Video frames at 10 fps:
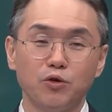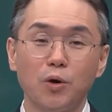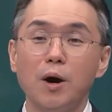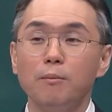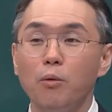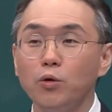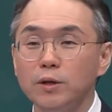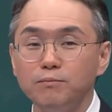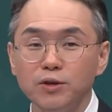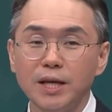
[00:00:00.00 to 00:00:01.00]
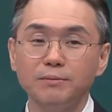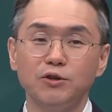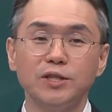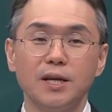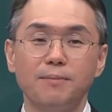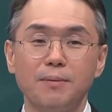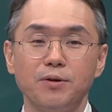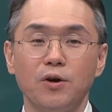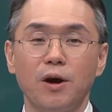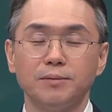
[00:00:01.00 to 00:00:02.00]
If there's no fixation, you can use